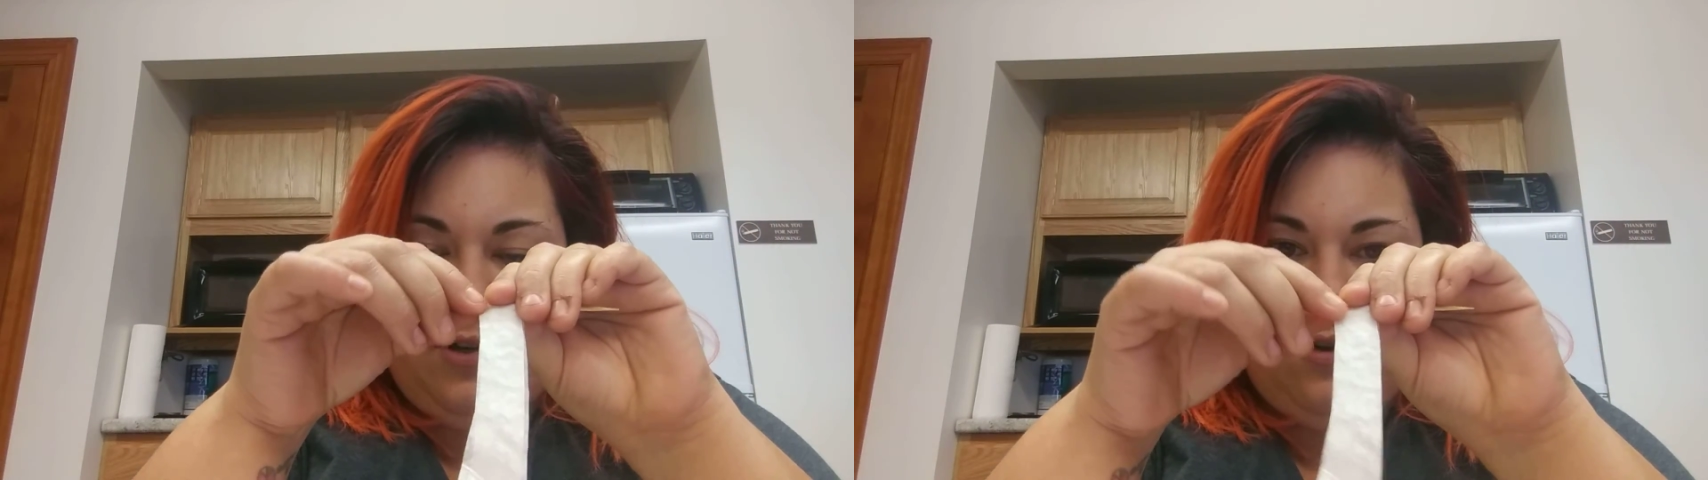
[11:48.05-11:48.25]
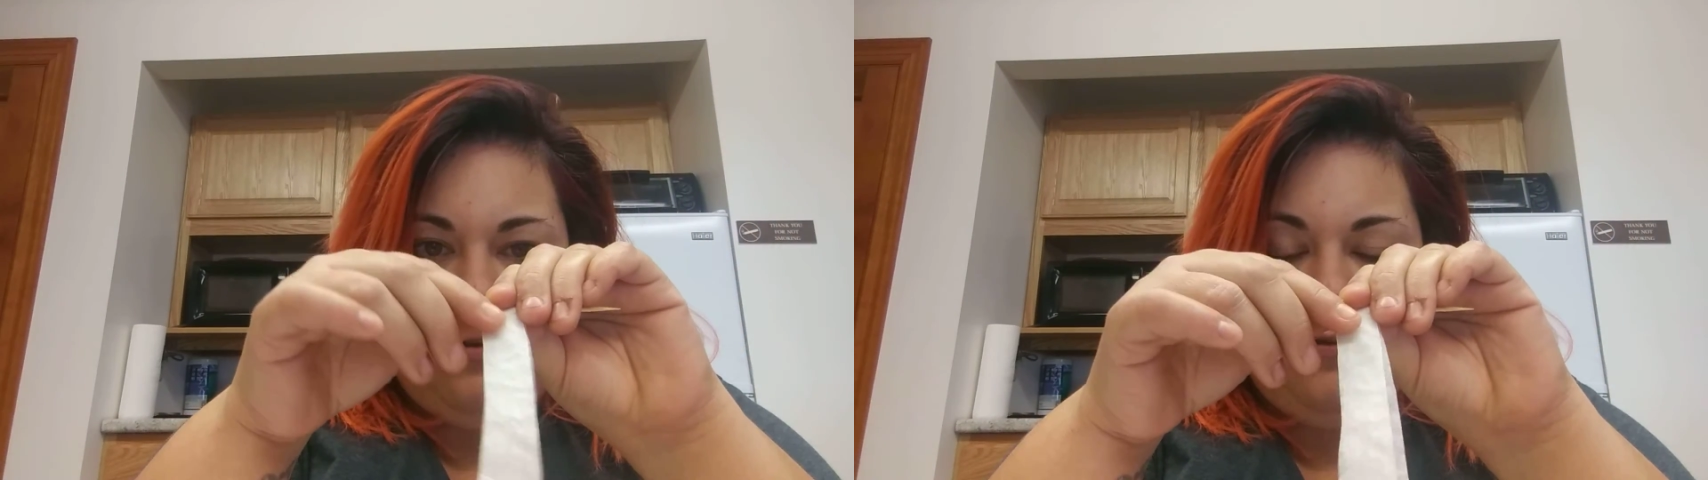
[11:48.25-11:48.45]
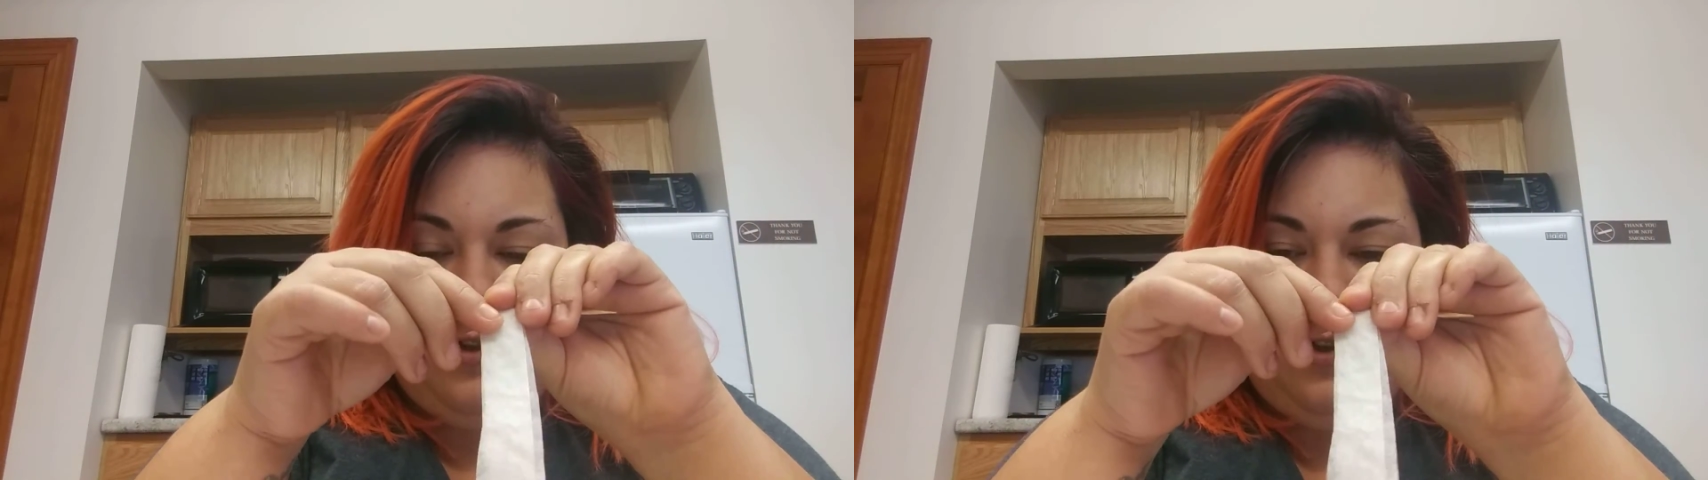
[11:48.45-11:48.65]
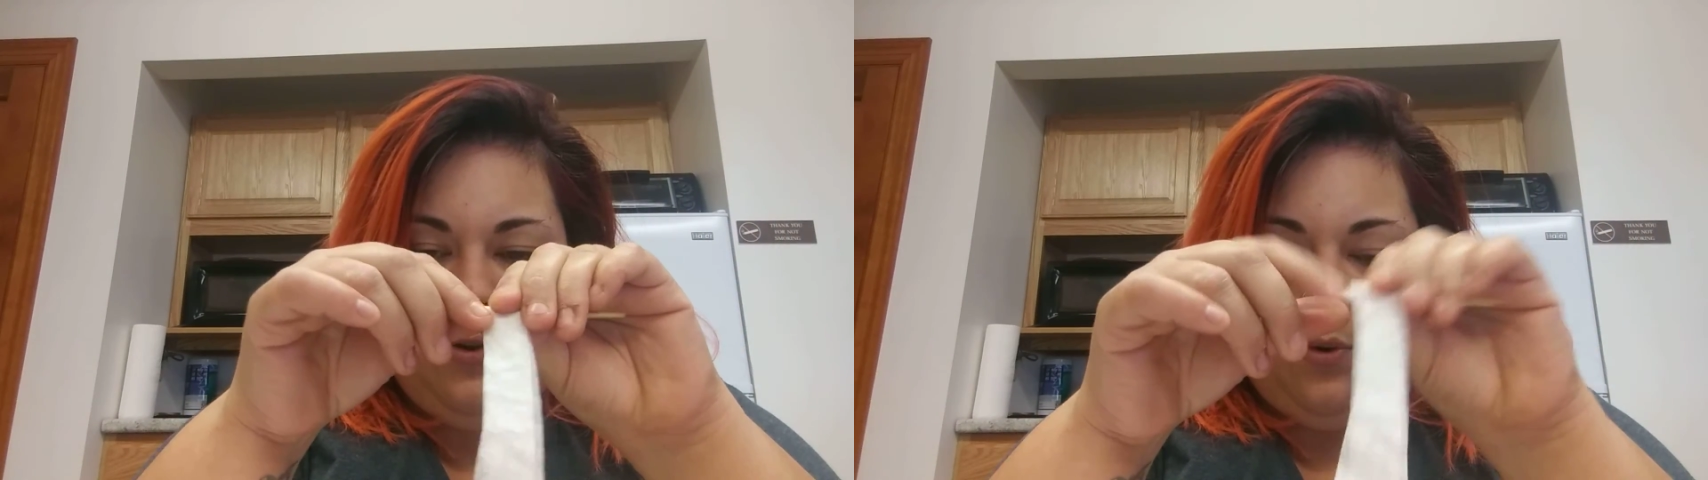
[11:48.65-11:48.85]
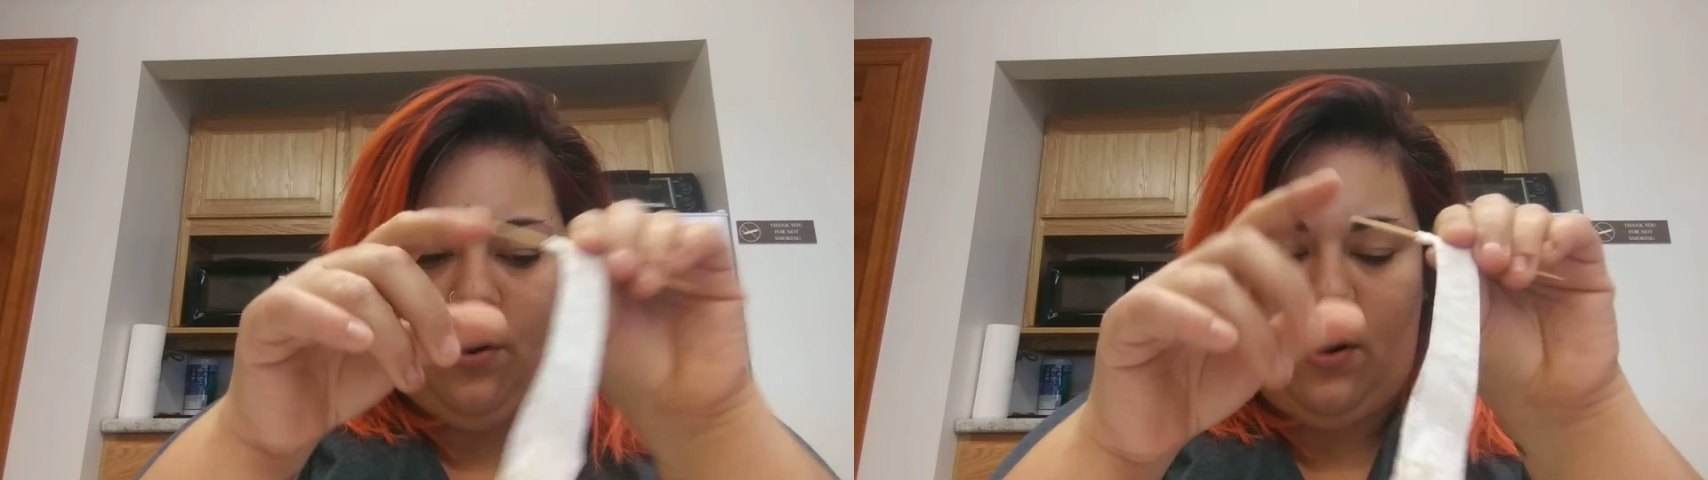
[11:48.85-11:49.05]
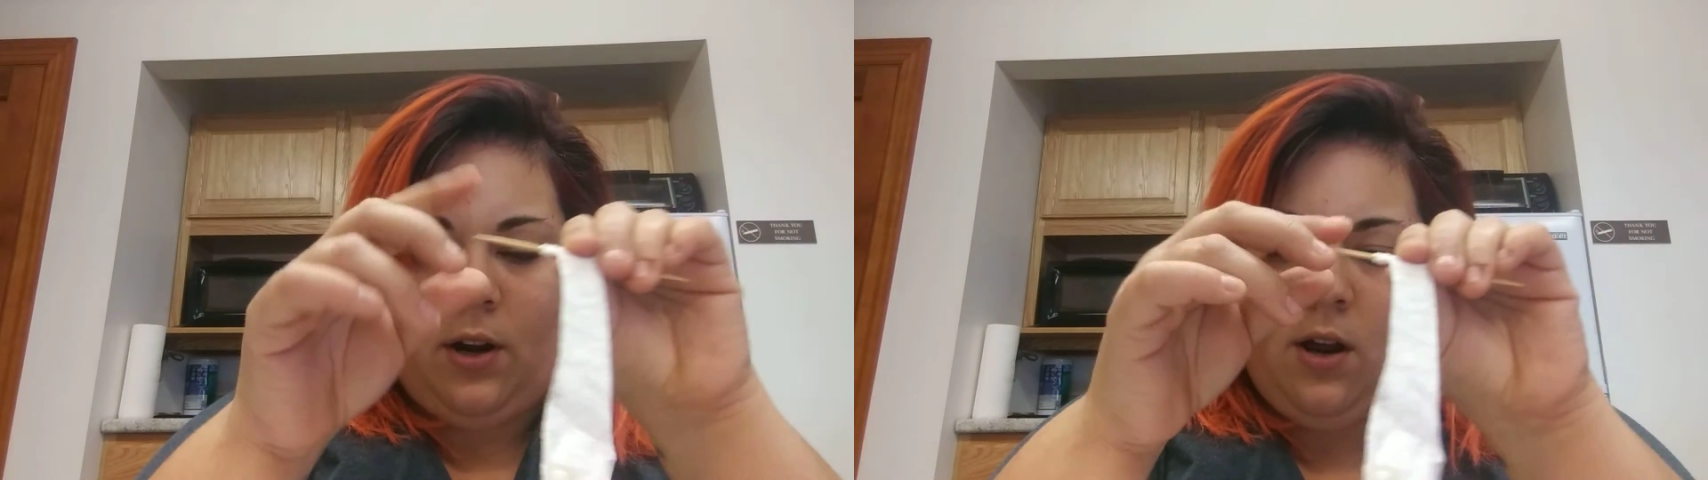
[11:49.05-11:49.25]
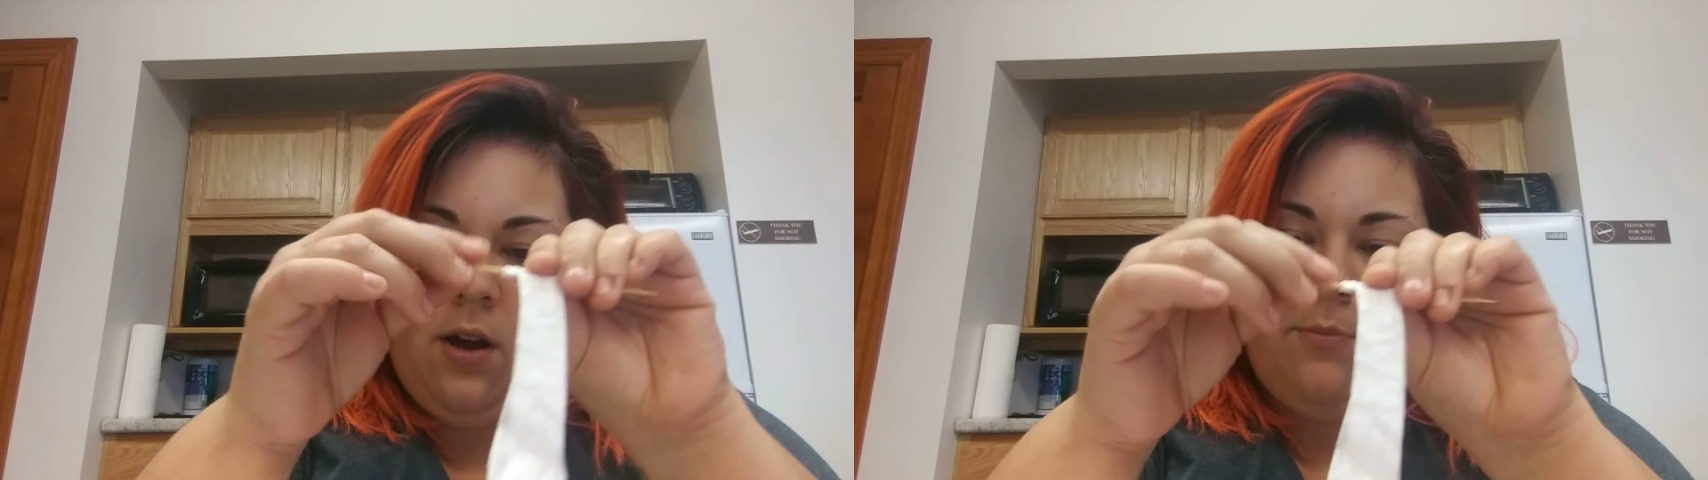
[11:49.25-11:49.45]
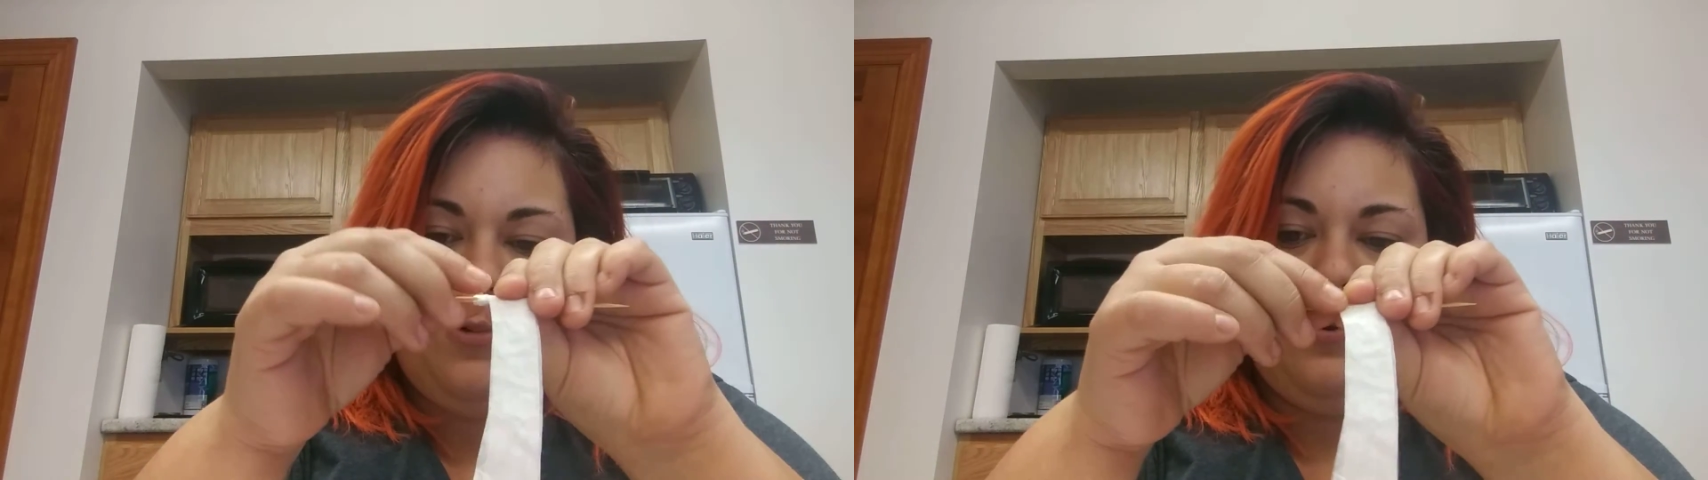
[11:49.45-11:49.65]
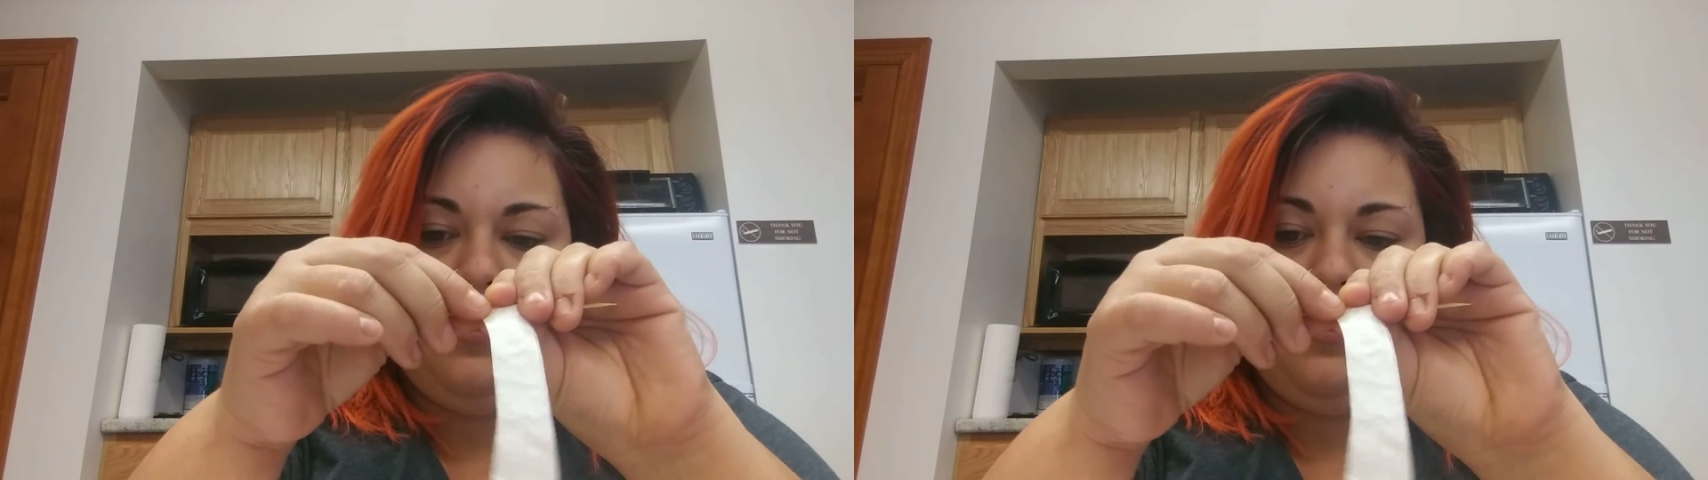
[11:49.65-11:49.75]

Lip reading: of your cup.